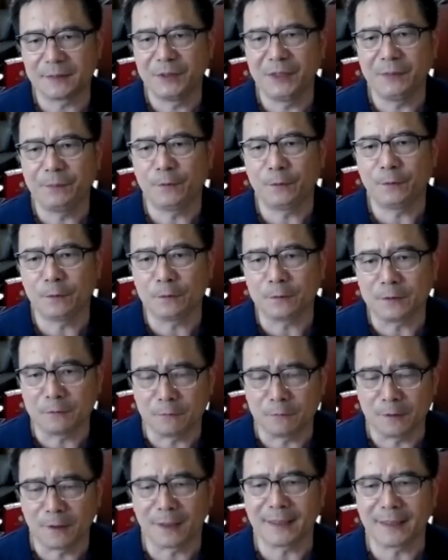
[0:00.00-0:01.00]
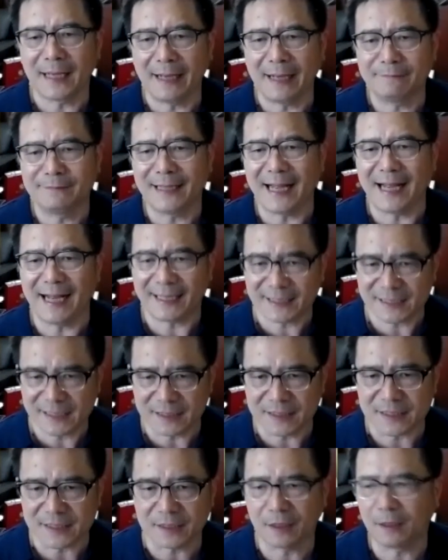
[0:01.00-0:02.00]
people do not have the
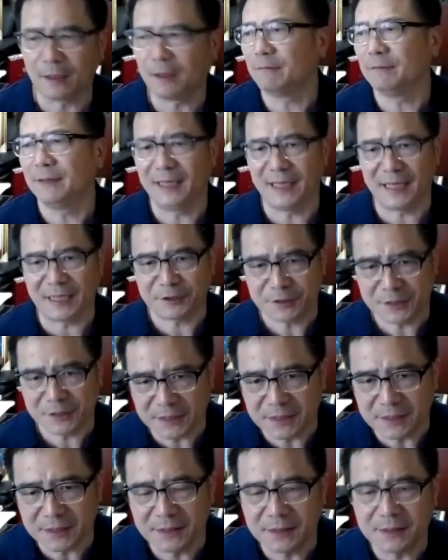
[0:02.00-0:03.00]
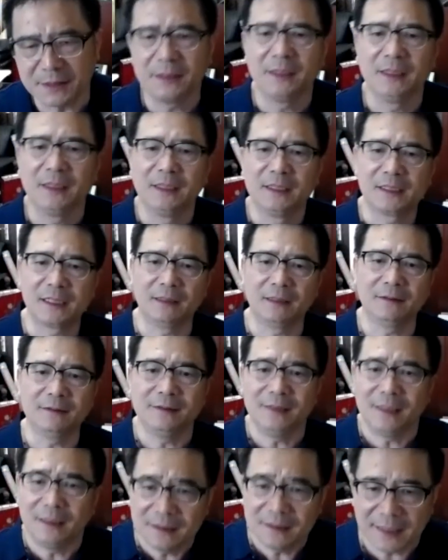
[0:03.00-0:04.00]
access of electricity, so
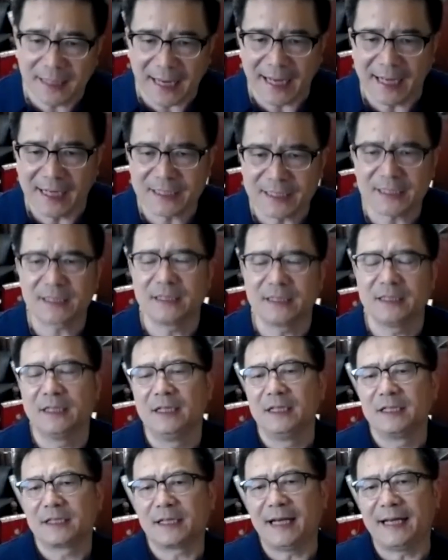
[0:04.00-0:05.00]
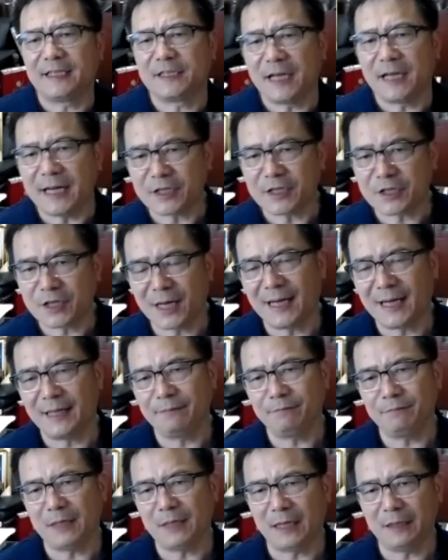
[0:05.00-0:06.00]
no gas. So at that
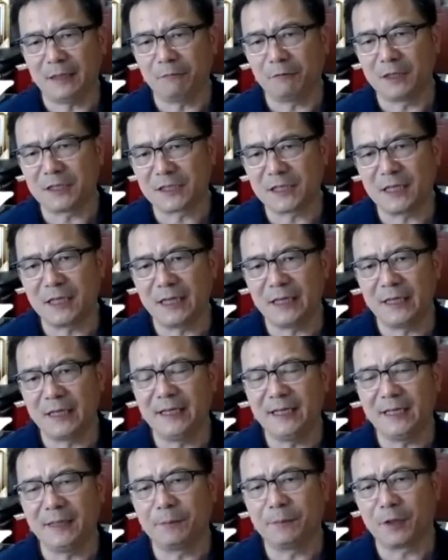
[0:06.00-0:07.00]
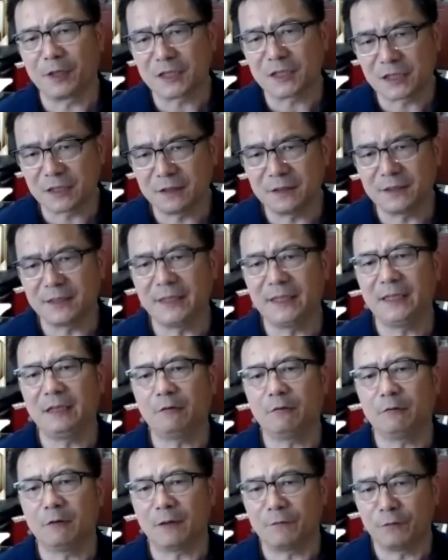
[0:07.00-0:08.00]
time, I would say nearly about 30
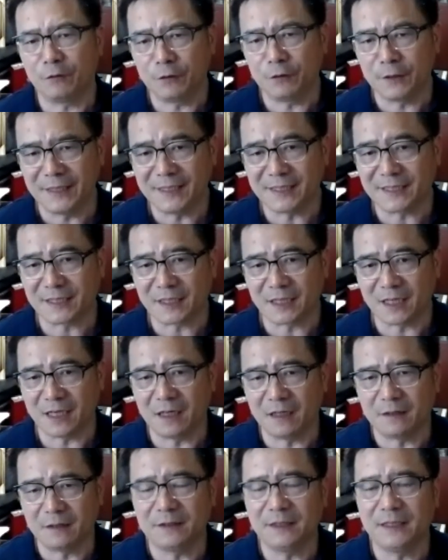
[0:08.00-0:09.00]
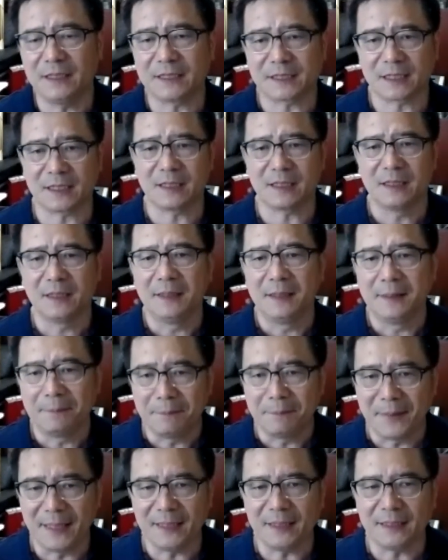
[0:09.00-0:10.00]
or 40 years ago, it's uh,
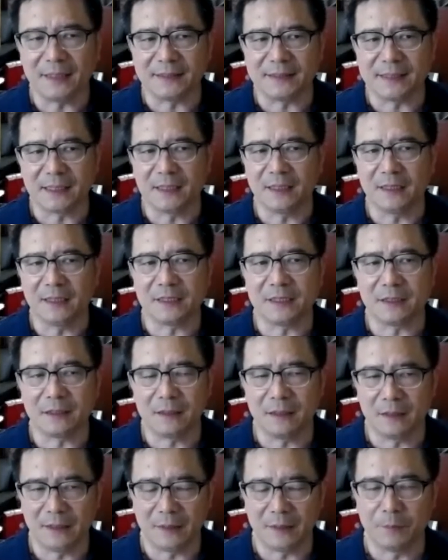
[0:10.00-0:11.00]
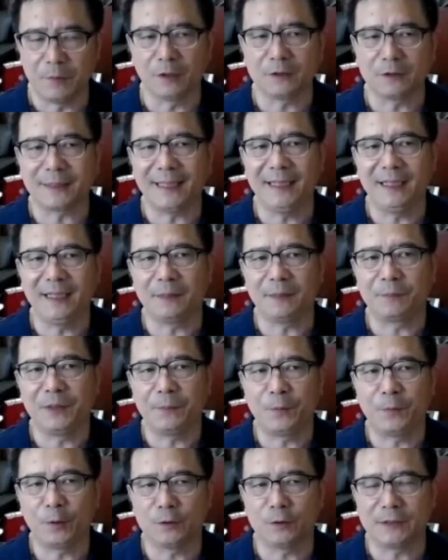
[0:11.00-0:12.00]
mainly that the remote area
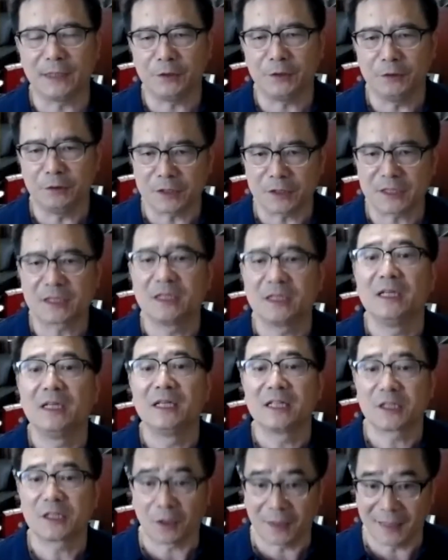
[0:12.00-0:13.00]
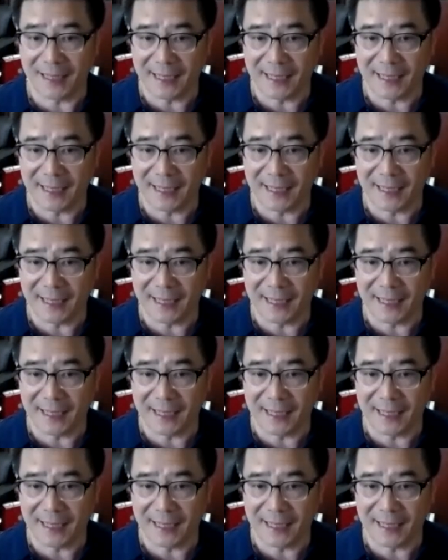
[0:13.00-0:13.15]
people, they use solar